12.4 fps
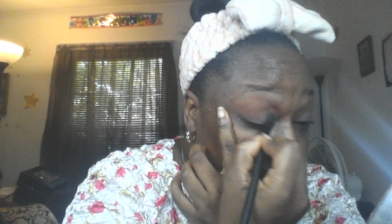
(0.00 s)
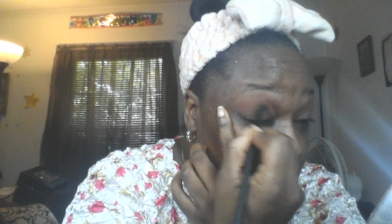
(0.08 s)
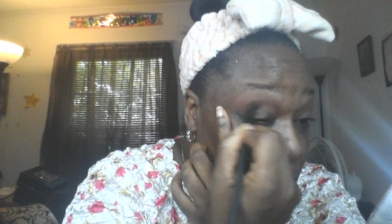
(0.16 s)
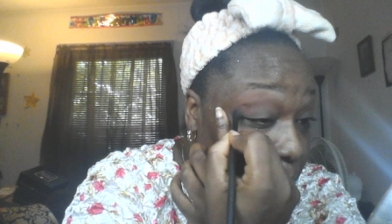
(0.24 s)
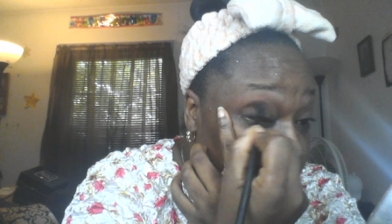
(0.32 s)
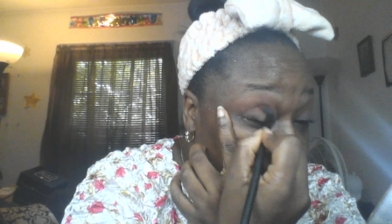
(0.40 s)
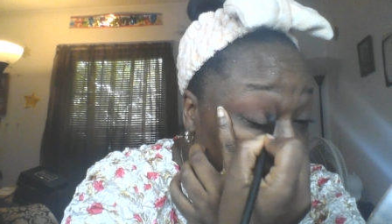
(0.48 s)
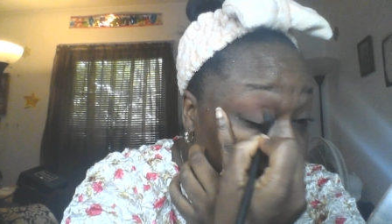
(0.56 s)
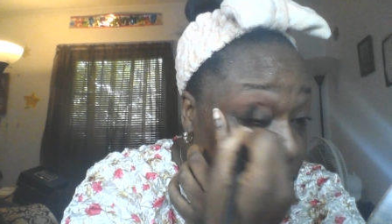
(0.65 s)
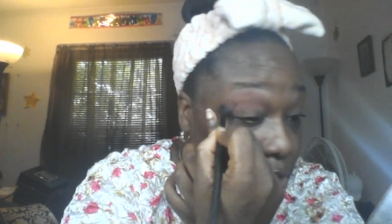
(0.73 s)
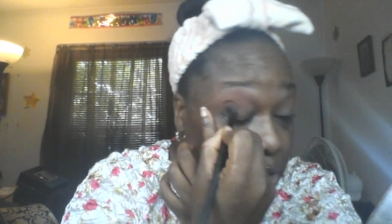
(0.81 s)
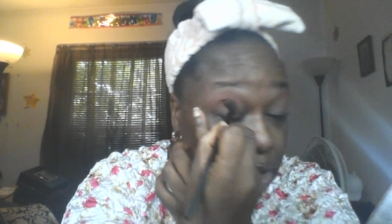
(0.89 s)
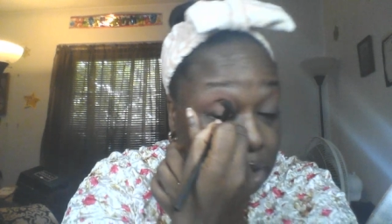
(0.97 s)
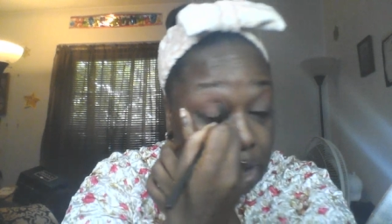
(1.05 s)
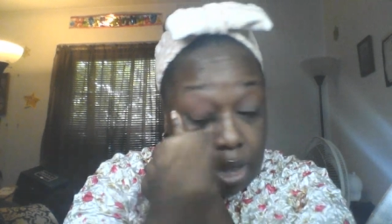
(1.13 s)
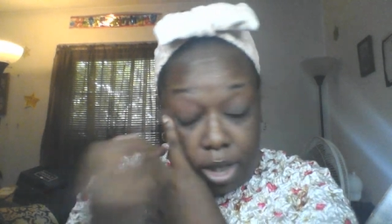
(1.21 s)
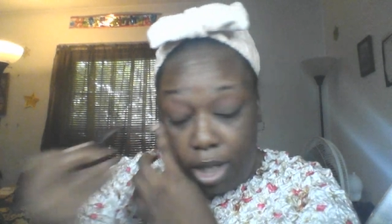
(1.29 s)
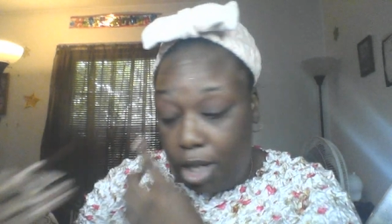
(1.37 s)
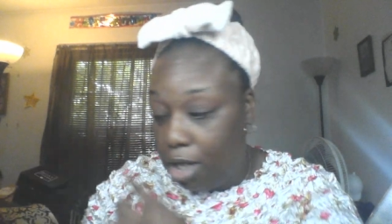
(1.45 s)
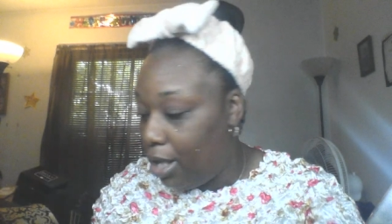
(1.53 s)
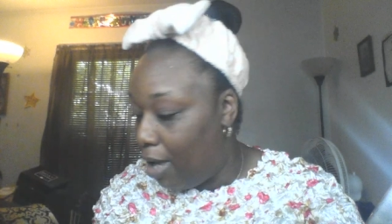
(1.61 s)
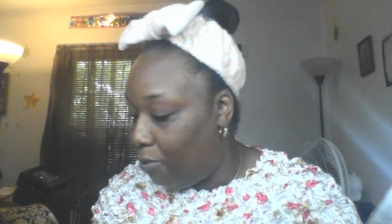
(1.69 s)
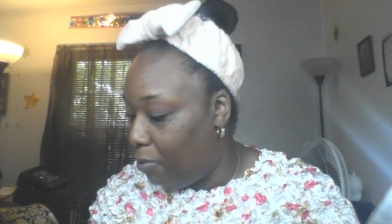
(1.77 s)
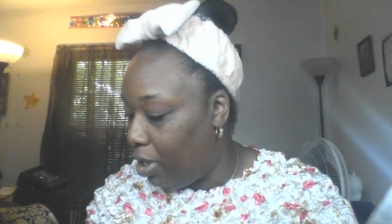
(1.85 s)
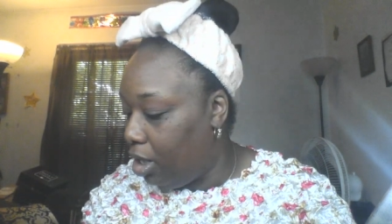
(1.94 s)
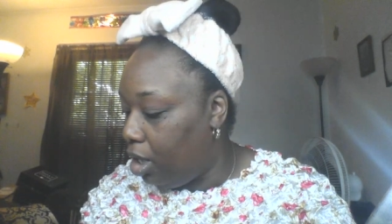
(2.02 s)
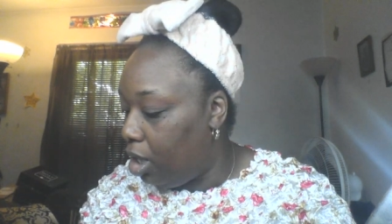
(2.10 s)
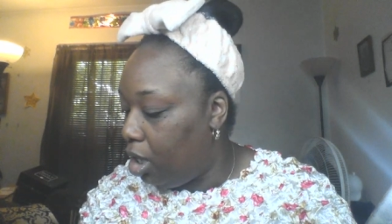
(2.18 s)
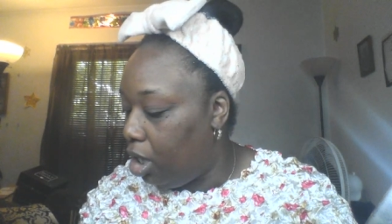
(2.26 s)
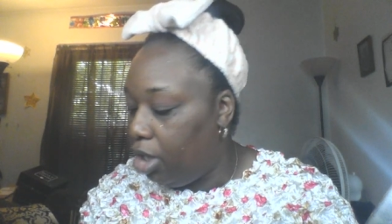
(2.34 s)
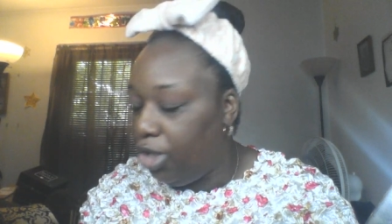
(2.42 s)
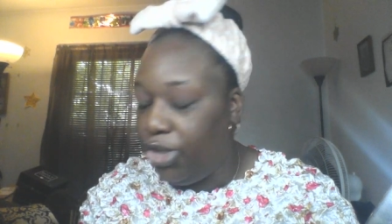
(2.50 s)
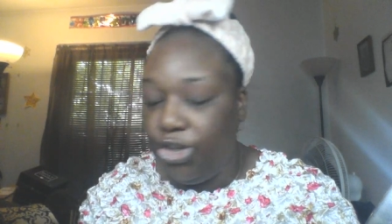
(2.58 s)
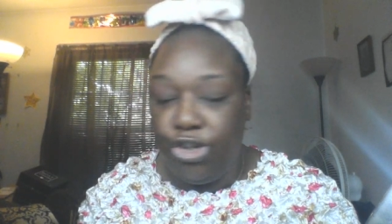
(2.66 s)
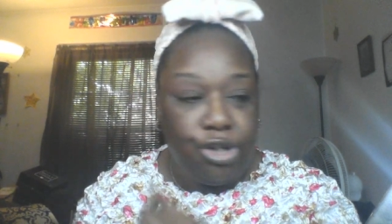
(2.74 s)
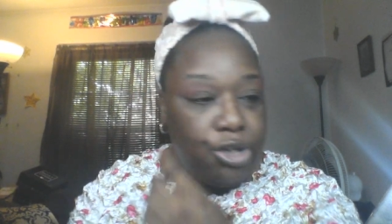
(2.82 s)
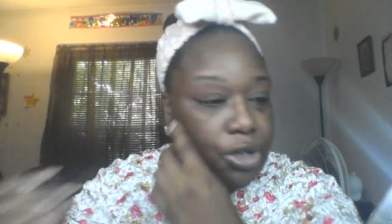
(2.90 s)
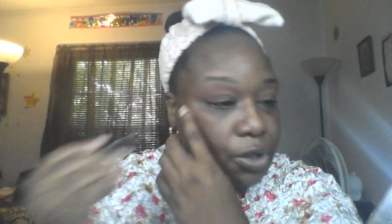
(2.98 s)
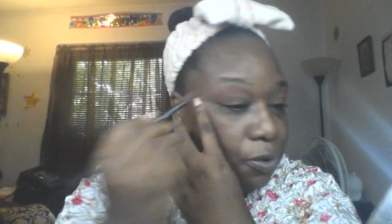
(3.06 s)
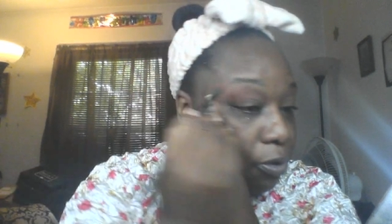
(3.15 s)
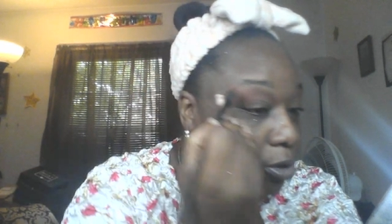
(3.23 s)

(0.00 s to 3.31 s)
up under the color that we just used.